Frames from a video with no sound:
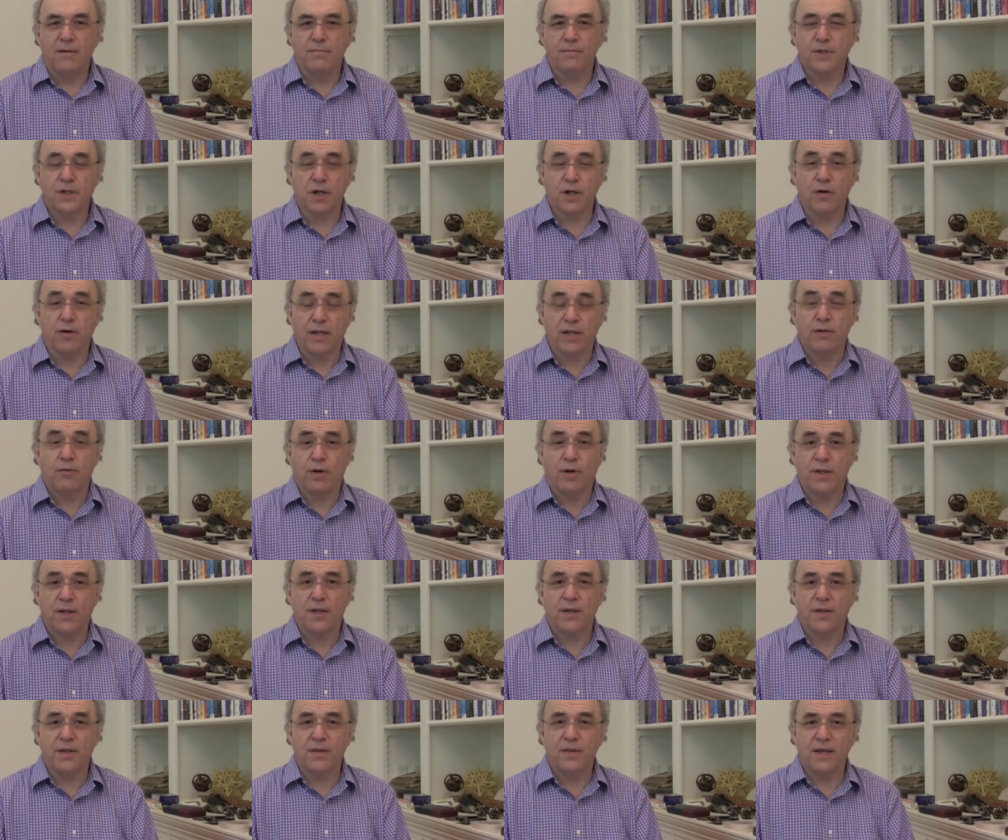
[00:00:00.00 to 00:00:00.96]
So anyway,
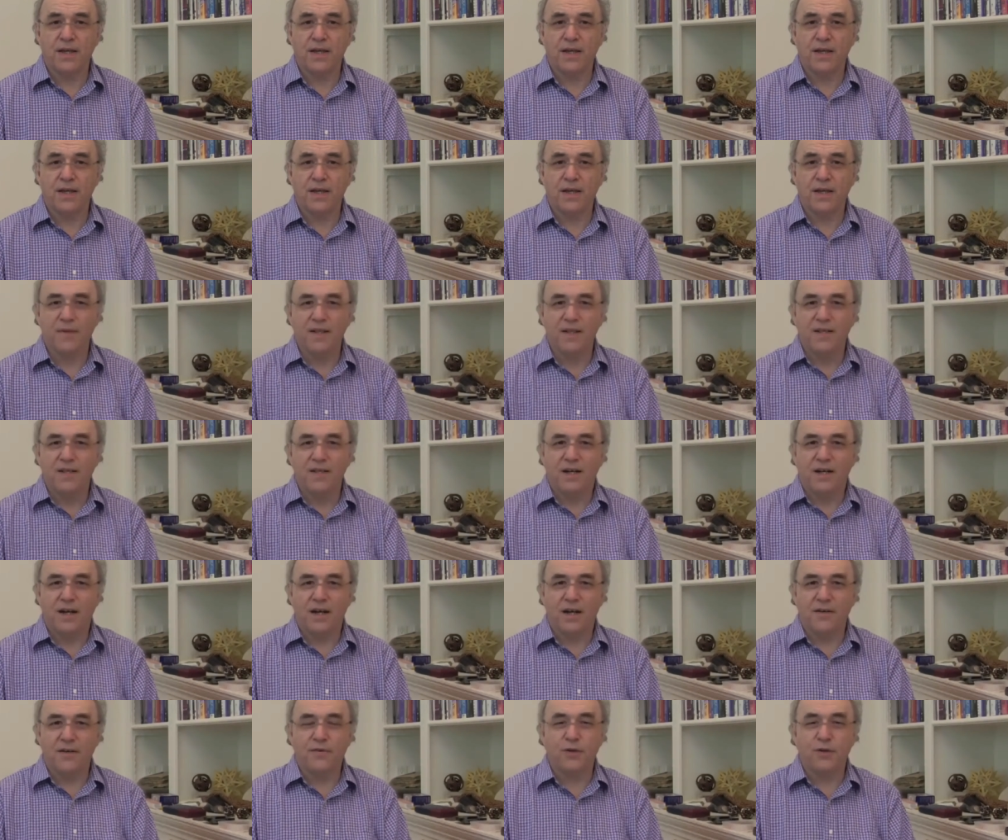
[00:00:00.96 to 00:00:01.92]

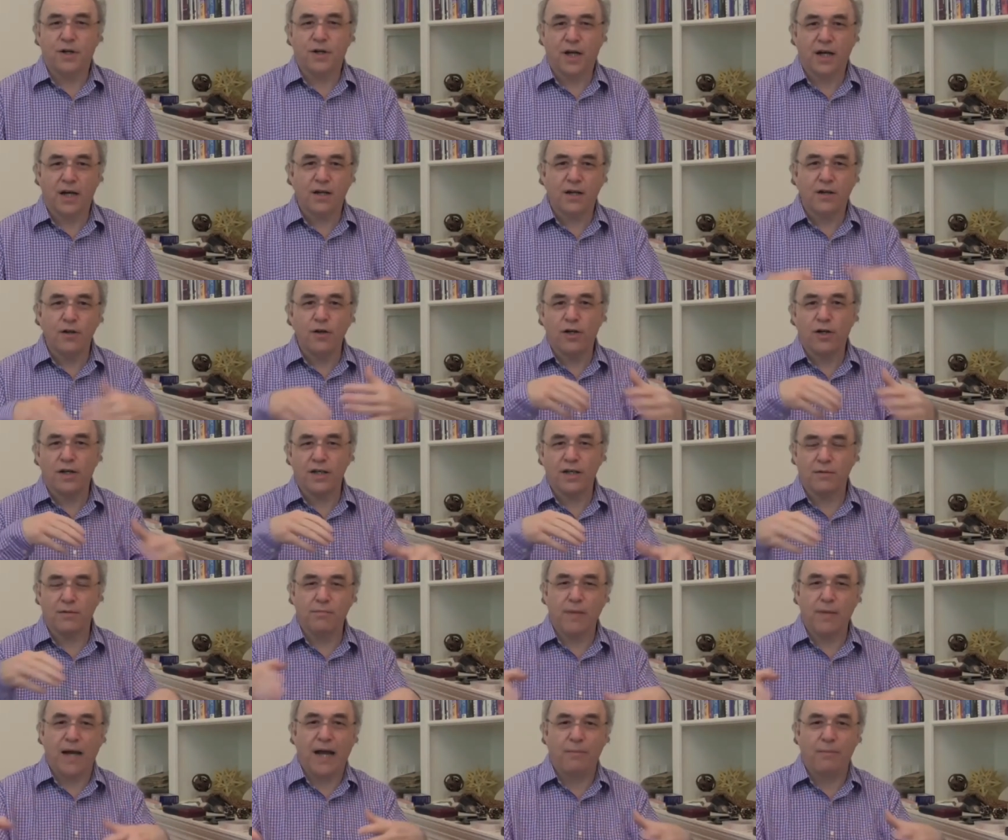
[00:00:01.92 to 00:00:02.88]
if you kind of look at a
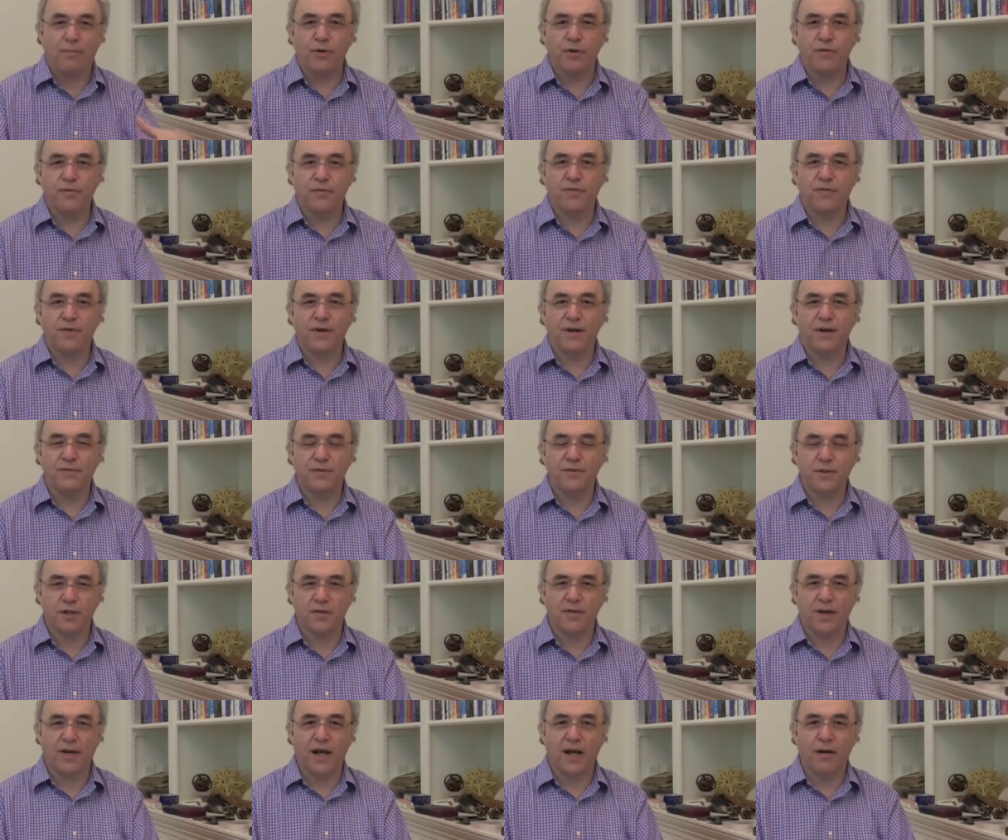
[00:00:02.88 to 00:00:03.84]
map of
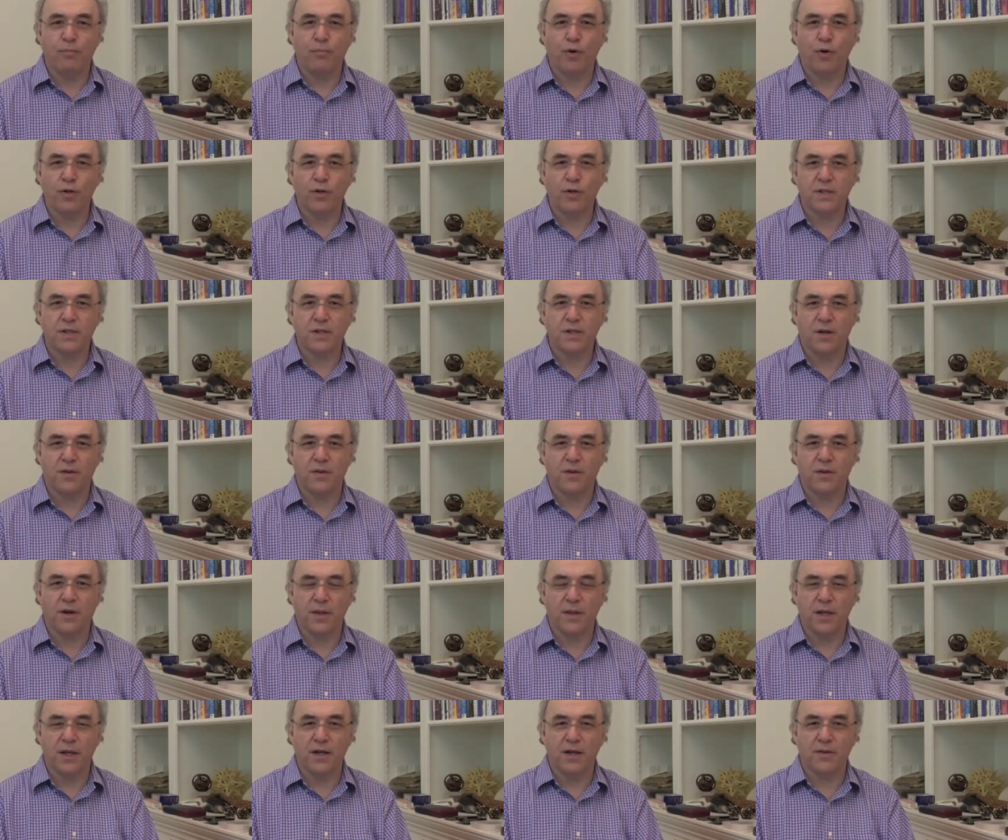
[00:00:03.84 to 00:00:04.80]
sort of airports
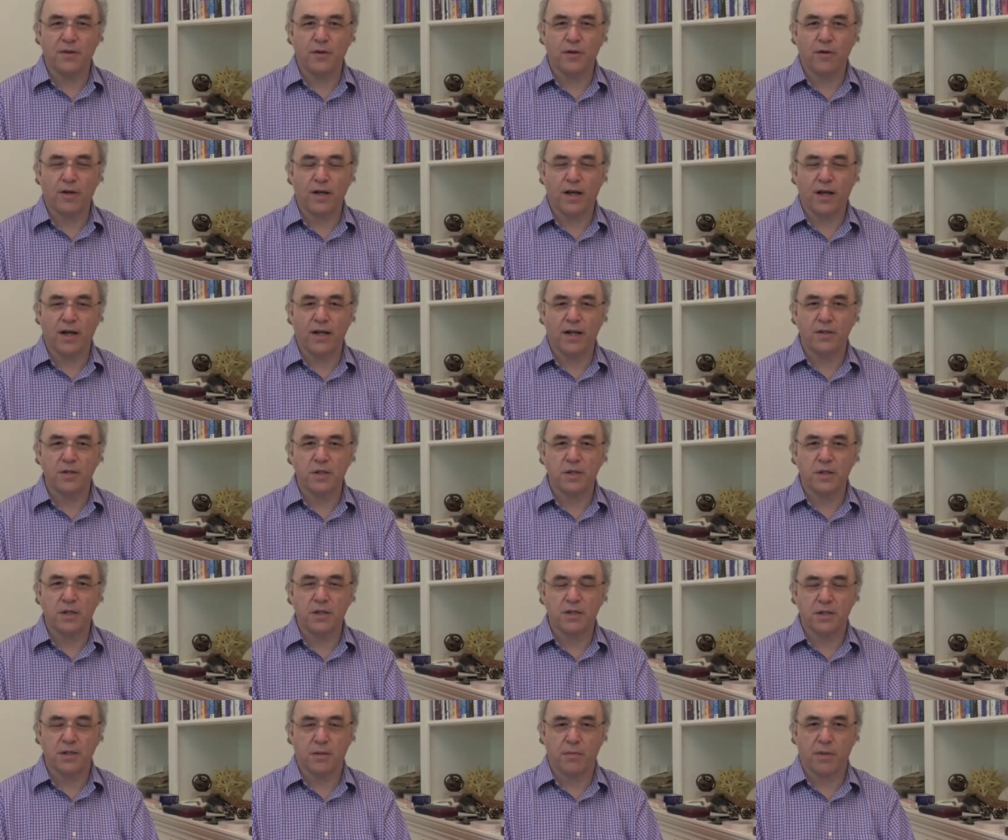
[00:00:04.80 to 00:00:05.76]
on the Earth, you can kind of
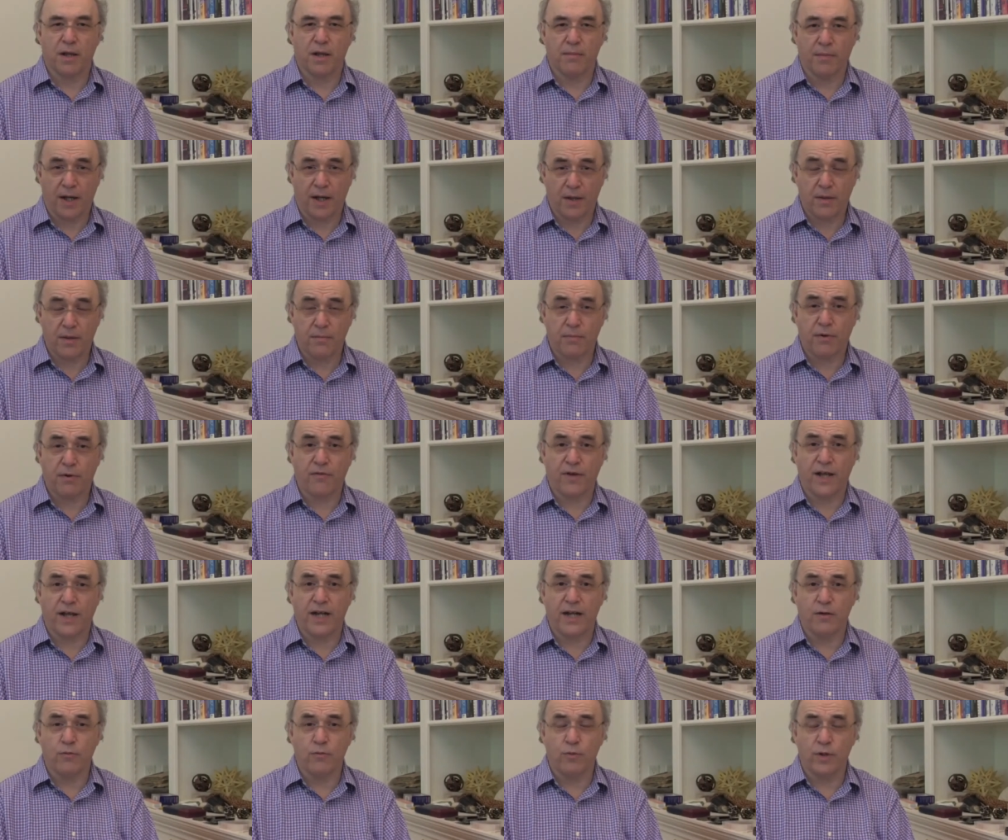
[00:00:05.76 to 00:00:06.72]
see something about the
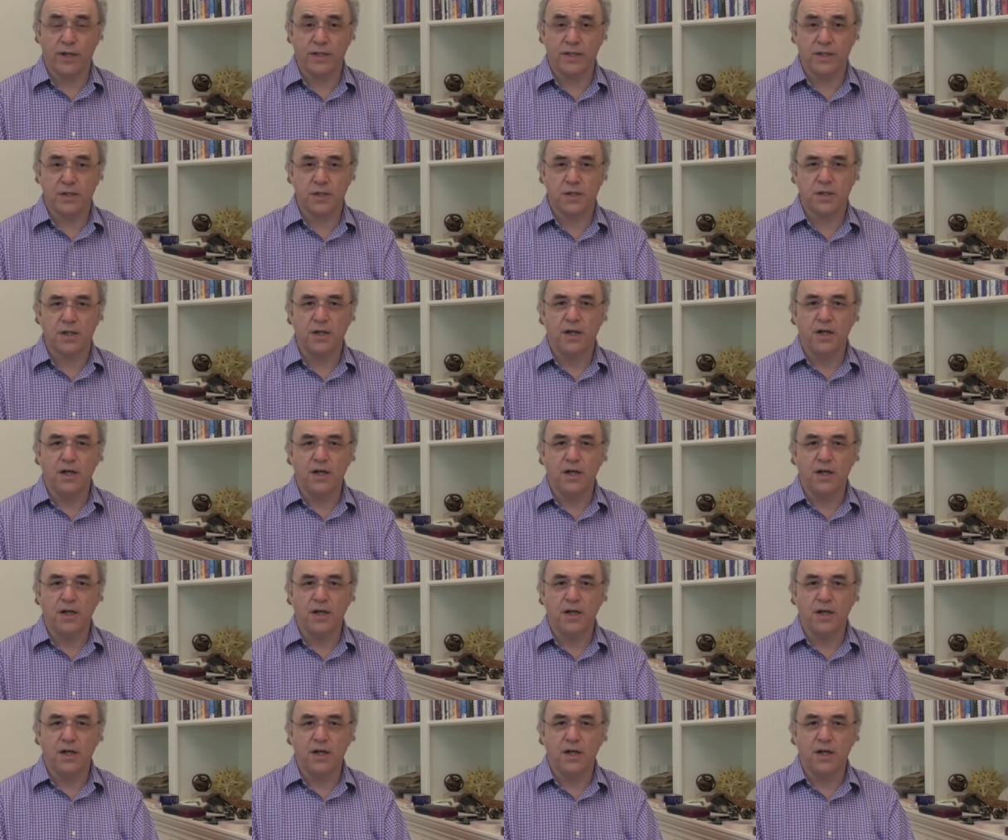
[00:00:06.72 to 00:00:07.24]
prevailing winds